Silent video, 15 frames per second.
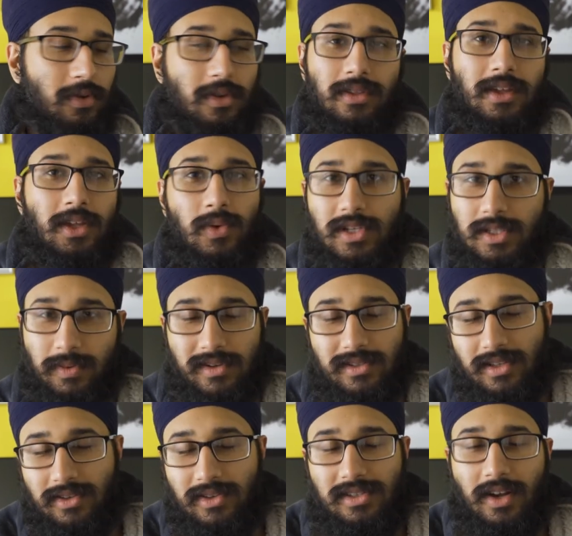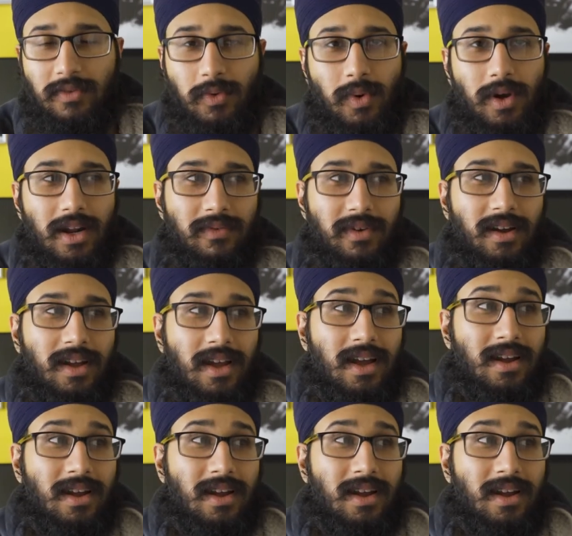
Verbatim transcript: You think you experienced it yourself or whatever.